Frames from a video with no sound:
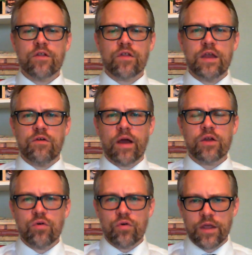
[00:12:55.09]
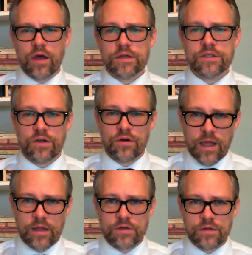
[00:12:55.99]
say to you, I could hold a gun to your
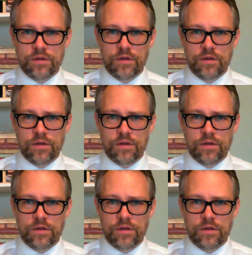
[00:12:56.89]
head,